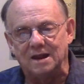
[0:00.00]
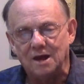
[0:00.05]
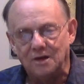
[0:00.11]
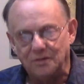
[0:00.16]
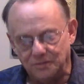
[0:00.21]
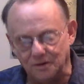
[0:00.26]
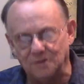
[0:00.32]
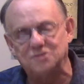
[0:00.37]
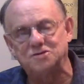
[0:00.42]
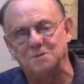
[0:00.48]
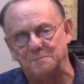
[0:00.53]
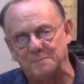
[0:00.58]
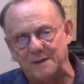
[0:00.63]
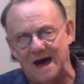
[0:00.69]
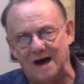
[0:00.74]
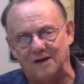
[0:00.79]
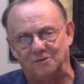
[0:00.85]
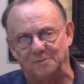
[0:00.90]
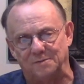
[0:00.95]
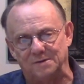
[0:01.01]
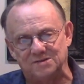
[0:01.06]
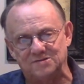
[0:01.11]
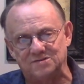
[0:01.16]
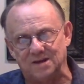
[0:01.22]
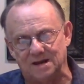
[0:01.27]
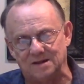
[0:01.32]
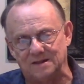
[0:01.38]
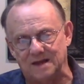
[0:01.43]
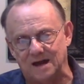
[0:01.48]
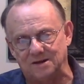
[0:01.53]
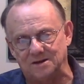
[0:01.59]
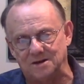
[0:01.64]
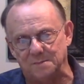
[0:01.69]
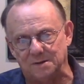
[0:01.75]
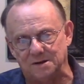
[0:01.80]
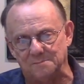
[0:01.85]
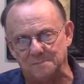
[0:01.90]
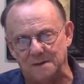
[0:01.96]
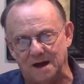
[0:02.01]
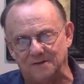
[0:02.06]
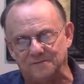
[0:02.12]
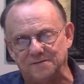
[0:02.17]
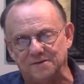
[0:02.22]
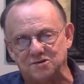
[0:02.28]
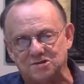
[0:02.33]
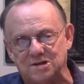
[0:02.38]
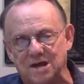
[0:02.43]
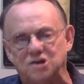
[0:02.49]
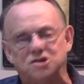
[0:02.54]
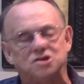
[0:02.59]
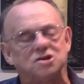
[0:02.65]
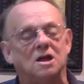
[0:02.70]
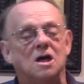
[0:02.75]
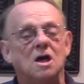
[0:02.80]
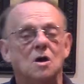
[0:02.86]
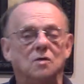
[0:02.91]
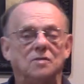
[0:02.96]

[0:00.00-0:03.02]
There's a battle in seeing that come into manifestation.